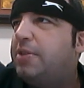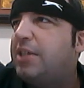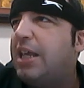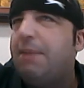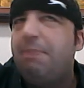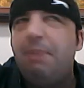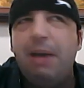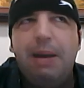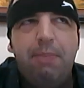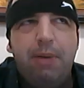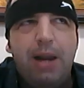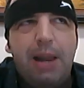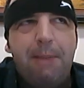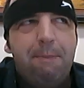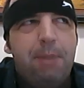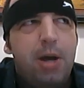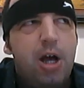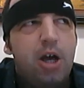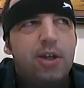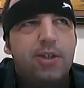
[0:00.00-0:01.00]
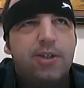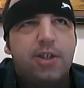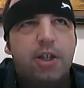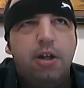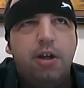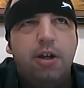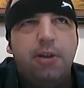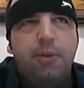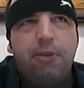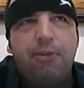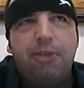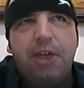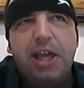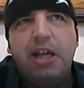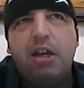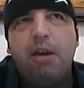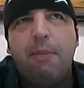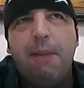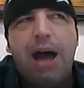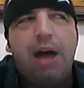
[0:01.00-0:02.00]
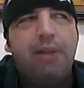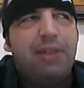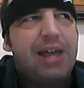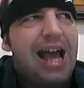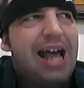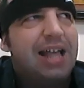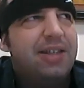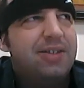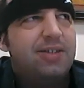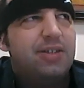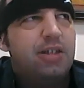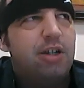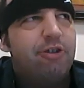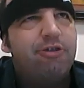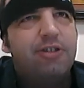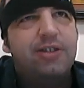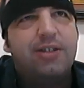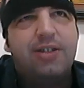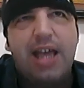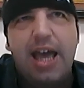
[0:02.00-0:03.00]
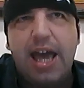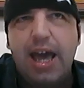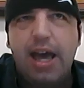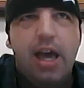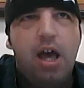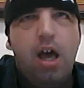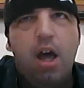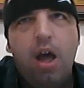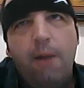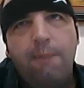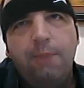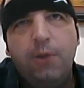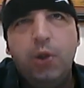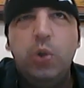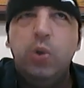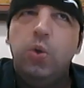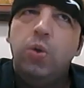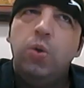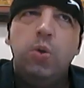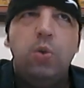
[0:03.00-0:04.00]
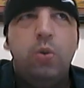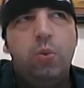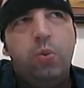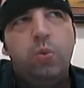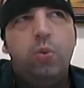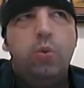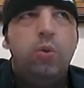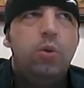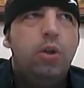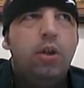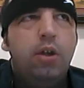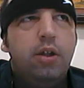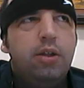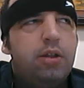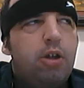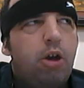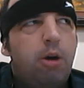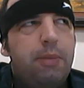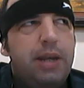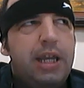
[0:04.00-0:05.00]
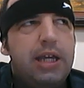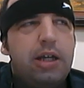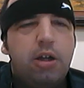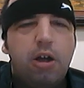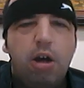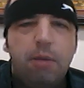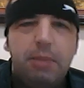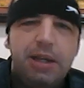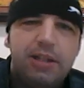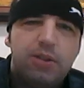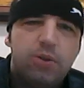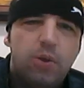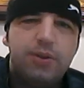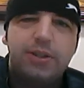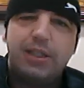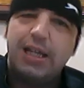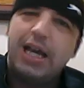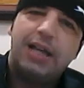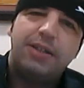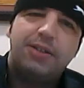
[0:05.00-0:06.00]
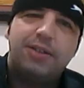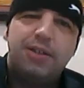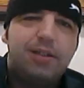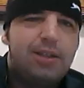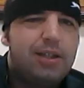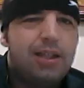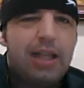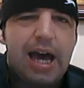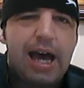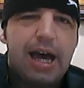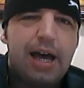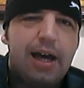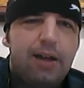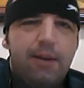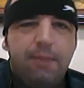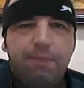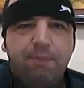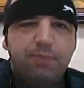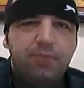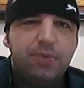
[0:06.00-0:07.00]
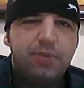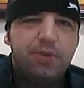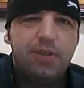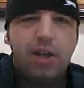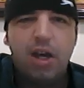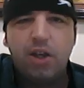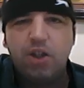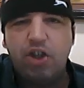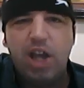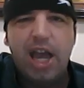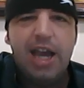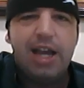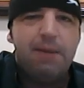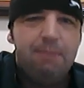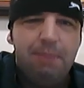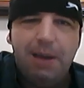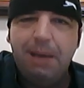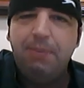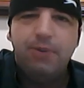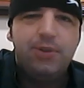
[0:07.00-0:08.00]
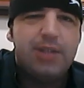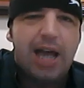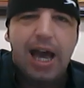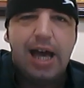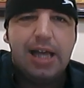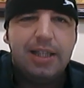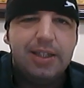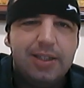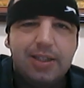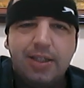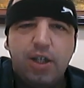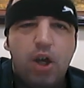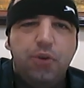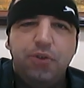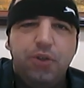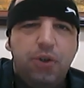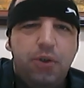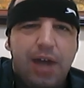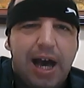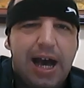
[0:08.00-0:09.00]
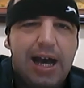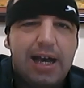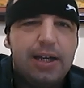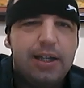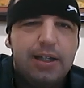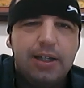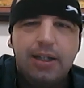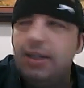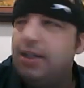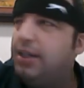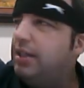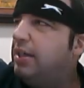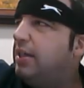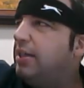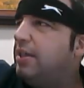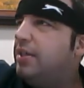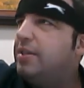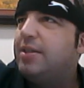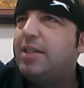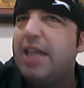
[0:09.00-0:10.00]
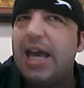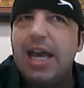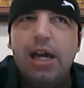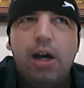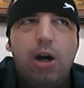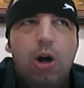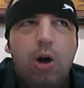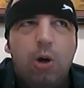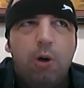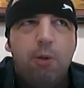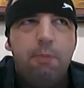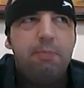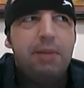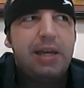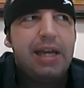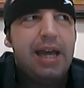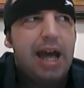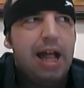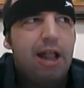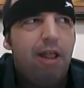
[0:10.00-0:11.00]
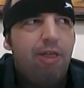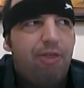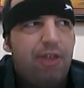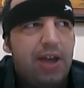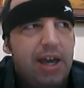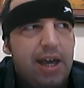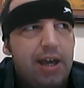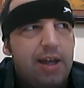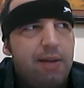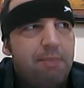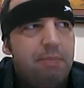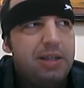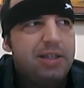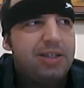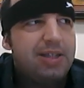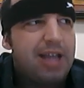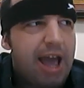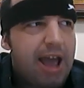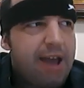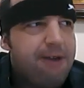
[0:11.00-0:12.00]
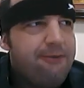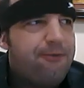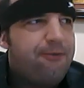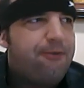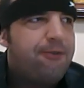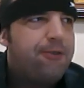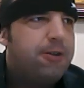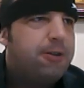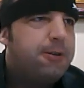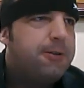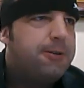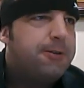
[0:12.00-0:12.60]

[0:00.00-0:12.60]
see people in person and think about the answer and say, ooh, Dominic Cummings, what's the answer to that? And start shaking people's hands. Don't do that. Stay at home. Be healthy. Be safe.